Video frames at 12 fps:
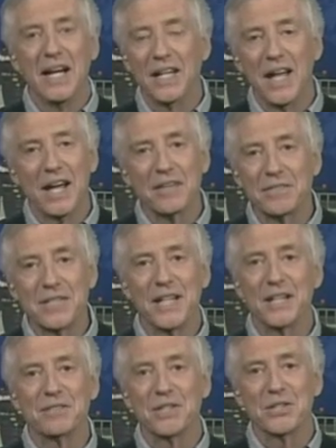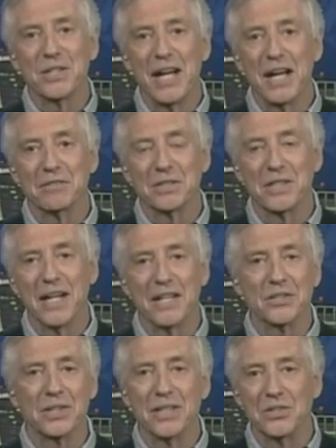a lot of television
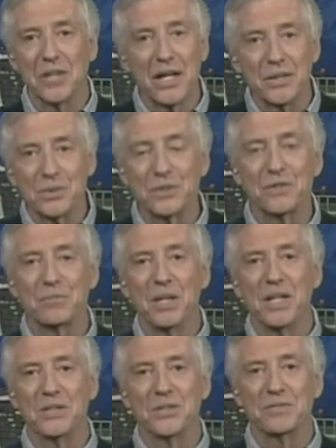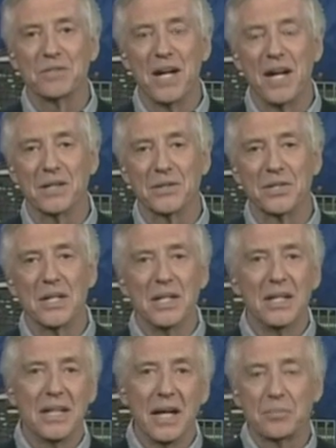advertising, these hundreds of millions of dollars.
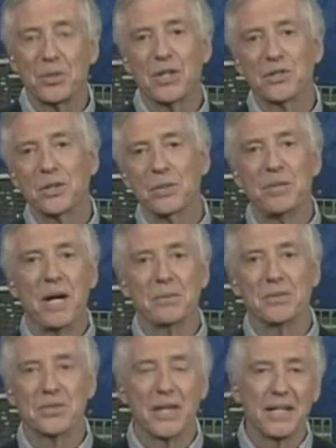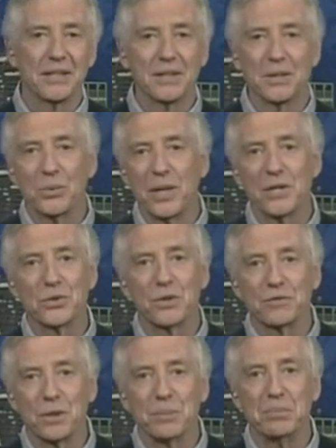Now President Obama is saying they're going to raise
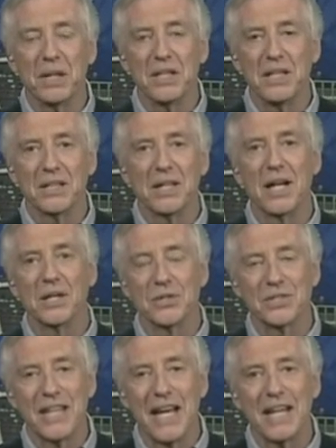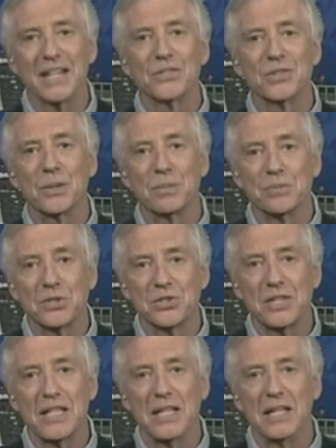over $1 billion. That is
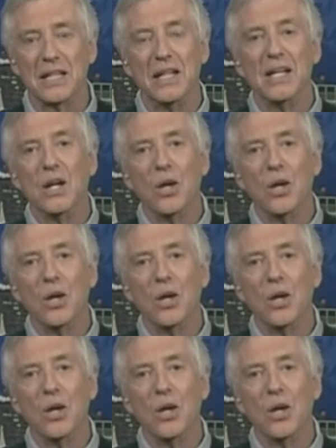obscene.